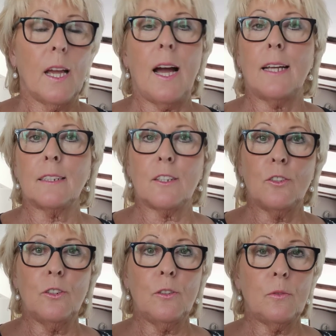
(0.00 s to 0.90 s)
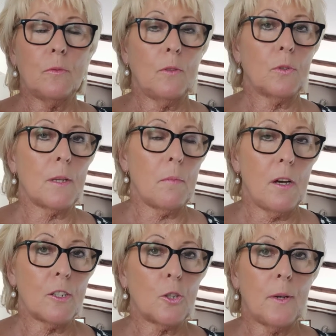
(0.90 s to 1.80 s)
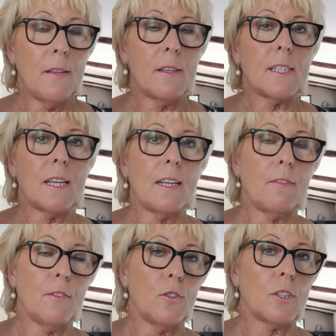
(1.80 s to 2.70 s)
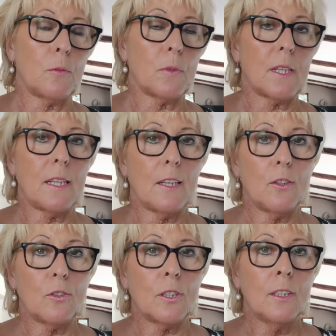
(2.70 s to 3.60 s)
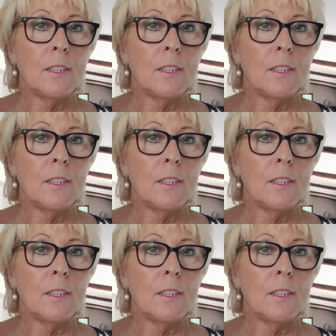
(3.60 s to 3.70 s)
And I know, was it Mark Twain that said if voting was any good,